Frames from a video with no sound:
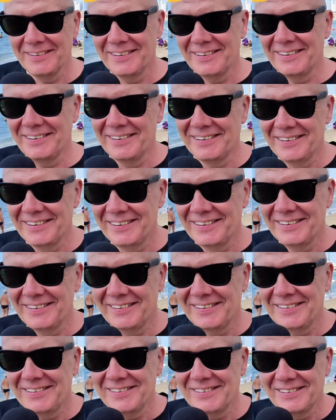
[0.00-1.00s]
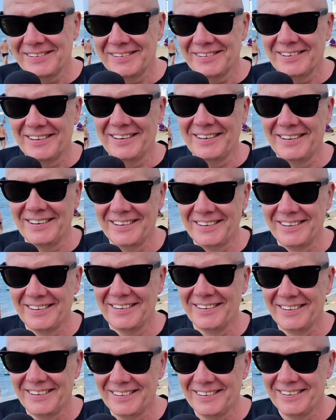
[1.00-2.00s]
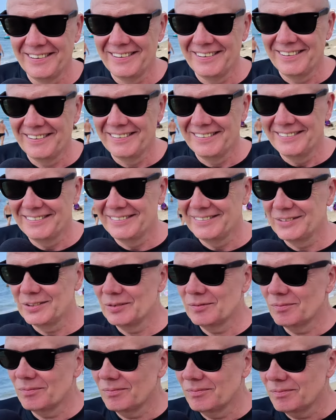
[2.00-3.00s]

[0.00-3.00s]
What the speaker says: (silence)